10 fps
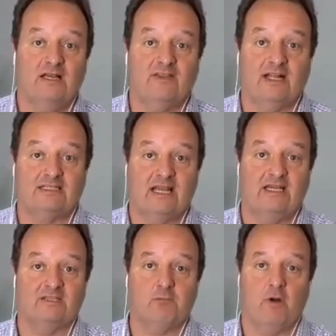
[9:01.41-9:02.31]
That's getting
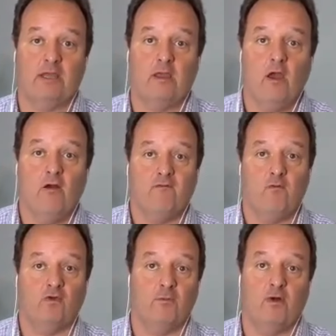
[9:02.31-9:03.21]
his money
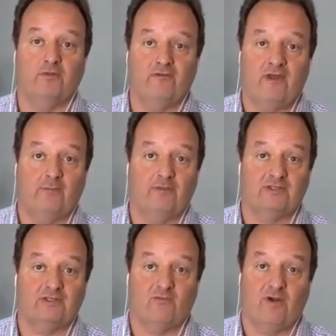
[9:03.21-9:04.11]
for the
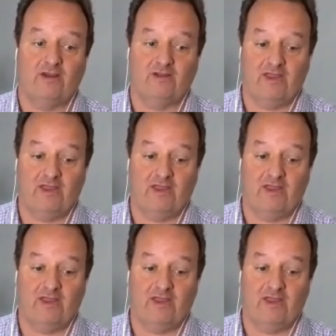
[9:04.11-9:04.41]
multifamilies, right?